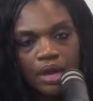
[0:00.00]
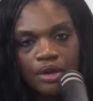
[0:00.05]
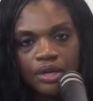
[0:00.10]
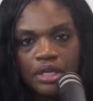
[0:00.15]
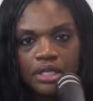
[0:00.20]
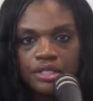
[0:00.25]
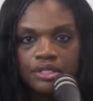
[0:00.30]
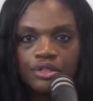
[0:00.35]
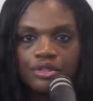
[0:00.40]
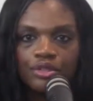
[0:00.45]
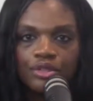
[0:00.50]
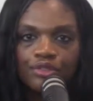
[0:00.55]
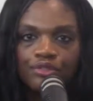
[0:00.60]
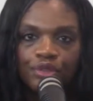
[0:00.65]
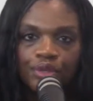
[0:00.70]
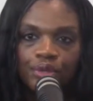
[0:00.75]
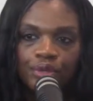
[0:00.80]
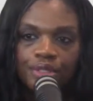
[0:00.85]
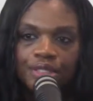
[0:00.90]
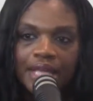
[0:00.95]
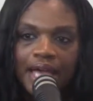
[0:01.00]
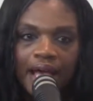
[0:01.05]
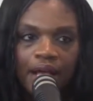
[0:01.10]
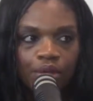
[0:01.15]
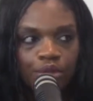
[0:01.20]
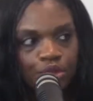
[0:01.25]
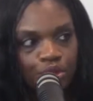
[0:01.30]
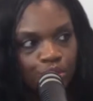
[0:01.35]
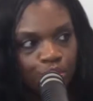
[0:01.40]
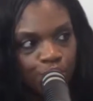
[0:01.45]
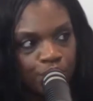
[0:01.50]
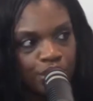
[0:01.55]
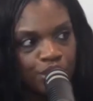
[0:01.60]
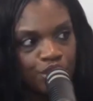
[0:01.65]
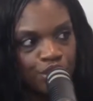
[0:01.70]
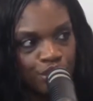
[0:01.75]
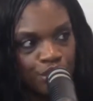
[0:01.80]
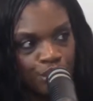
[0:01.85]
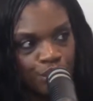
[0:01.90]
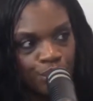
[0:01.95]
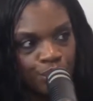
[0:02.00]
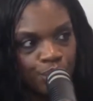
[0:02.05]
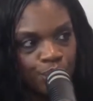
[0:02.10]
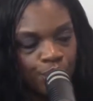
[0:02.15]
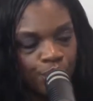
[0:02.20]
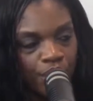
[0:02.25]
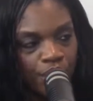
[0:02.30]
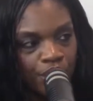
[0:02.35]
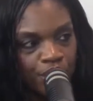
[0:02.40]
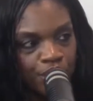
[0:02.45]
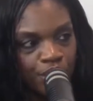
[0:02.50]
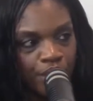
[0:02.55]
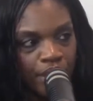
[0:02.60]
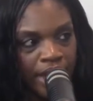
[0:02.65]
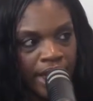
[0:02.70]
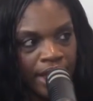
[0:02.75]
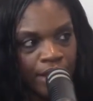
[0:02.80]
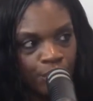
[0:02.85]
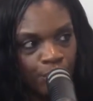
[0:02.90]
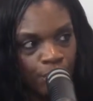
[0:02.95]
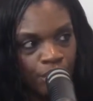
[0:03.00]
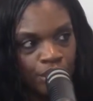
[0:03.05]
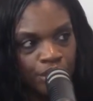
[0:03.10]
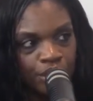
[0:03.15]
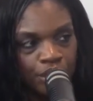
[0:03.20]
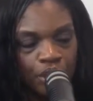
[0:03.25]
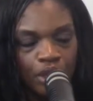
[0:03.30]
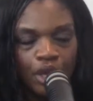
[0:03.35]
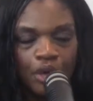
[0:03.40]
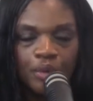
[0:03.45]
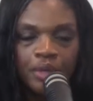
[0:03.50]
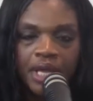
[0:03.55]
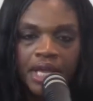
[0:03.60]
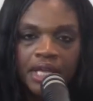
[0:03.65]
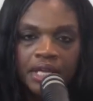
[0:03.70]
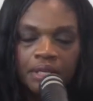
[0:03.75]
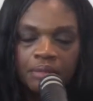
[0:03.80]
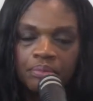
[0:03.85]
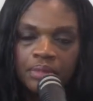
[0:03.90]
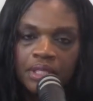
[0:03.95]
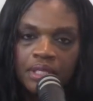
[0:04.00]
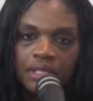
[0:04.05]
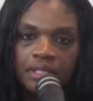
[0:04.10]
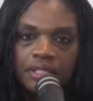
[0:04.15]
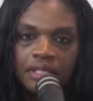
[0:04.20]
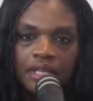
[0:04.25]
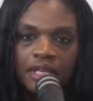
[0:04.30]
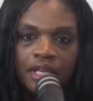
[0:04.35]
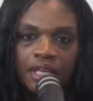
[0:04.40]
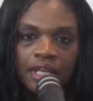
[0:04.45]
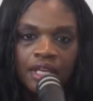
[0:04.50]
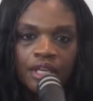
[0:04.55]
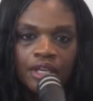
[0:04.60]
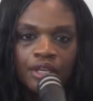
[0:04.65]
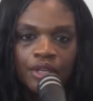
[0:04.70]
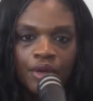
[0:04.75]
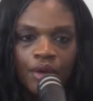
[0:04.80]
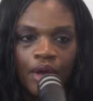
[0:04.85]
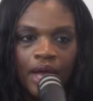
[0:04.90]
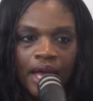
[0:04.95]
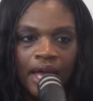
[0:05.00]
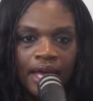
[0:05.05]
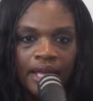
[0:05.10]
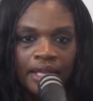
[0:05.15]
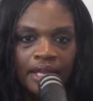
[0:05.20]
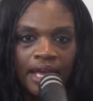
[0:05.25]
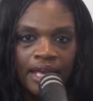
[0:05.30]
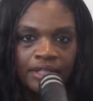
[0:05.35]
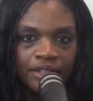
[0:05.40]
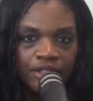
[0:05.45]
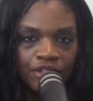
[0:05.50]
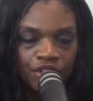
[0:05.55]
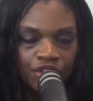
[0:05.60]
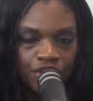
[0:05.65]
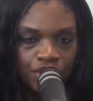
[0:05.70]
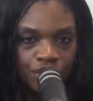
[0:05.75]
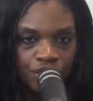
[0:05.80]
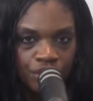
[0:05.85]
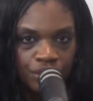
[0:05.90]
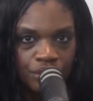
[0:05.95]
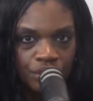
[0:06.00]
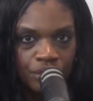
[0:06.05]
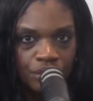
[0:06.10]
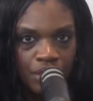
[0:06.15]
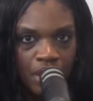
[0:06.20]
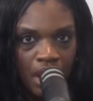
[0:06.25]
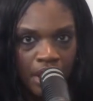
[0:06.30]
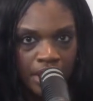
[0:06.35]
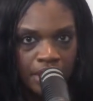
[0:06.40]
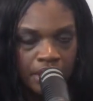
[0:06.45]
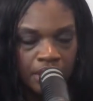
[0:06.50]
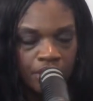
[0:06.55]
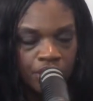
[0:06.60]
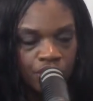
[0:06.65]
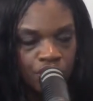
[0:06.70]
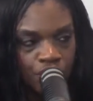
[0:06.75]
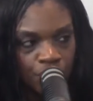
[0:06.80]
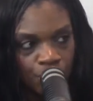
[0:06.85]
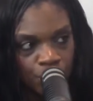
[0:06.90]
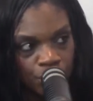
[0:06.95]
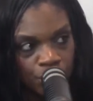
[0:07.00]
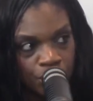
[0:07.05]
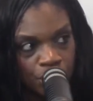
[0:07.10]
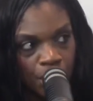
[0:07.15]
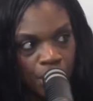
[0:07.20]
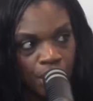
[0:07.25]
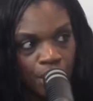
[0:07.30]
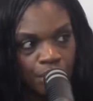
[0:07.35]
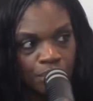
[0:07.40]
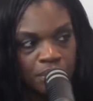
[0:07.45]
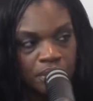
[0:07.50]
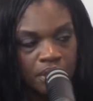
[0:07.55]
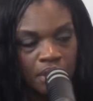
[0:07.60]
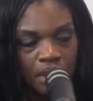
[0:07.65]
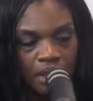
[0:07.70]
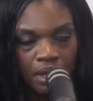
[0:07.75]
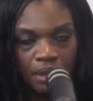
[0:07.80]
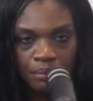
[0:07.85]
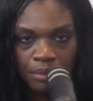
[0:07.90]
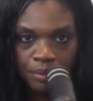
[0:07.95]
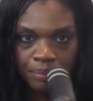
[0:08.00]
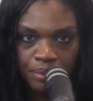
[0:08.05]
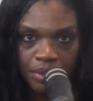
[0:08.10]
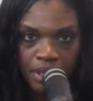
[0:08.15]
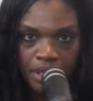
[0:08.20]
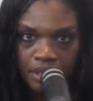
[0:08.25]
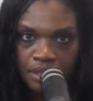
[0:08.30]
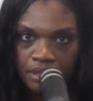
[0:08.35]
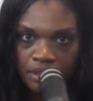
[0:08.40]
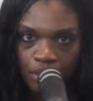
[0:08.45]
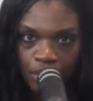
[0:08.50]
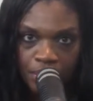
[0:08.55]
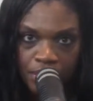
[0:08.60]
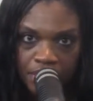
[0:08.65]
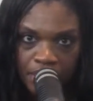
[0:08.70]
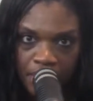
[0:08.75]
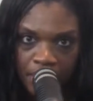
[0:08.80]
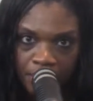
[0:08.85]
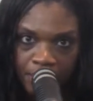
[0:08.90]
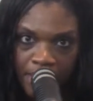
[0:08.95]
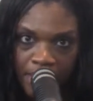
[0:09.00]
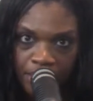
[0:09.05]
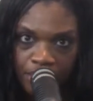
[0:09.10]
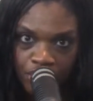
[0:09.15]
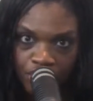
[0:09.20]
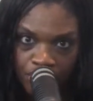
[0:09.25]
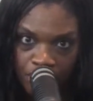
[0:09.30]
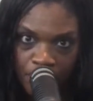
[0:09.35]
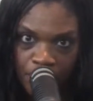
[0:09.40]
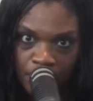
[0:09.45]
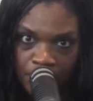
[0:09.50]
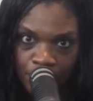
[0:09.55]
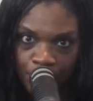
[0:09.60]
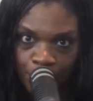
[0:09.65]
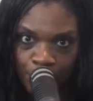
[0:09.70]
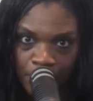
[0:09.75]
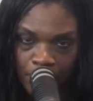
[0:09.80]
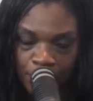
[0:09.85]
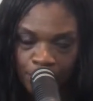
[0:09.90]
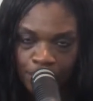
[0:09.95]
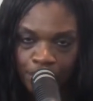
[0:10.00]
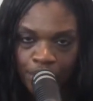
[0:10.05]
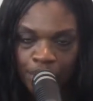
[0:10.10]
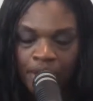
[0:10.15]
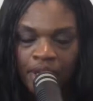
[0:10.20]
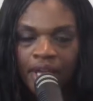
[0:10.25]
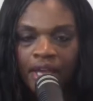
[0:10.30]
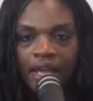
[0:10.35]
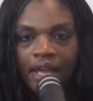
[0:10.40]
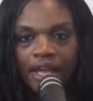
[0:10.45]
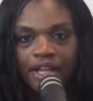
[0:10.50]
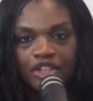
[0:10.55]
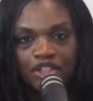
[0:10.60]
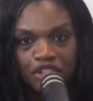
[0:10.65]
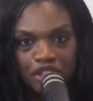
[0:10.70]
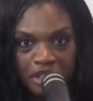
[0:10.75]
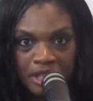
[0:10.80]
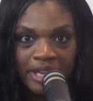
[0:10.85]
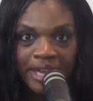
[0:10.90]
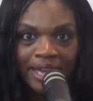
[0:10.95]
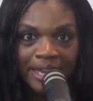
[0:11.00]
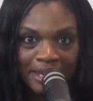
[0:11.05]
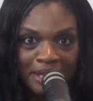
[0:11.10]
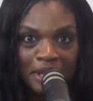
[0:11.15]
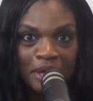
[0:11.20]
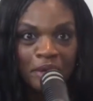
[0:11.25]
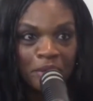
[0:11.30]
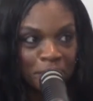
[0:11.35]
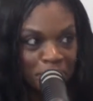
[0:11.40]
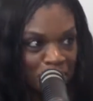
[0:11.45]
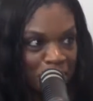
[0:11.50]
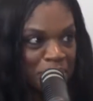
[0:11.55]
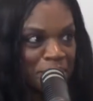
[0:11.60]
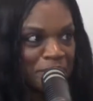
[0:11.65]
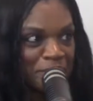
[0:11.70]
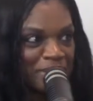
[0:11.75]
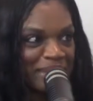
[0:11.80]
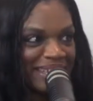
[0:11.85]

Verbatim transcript: our listeners and viewers how to reach you, where you're at, where you're located, because, you know, I, I like that she's talking in general terms. But please, no mistake about it. She is a realtor and she can help you.